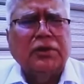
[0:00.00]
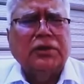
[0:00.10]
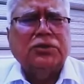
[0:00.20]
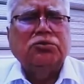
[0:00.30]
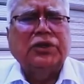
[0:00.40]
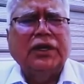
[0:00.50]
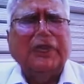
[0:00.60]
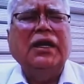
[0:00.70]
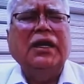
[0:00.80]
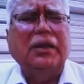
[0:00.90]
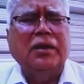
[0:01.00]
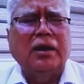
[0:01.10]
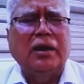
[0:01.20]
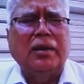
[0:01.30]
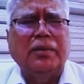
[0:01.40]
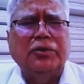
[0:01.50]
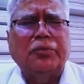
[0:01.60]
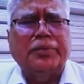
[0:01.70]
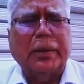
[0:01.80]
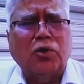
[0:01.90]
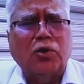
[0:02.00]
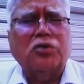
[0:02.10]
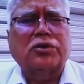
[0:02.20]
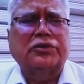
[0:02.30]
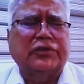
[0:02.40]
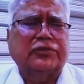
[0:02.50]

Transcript: to really, uh, you know, promote this,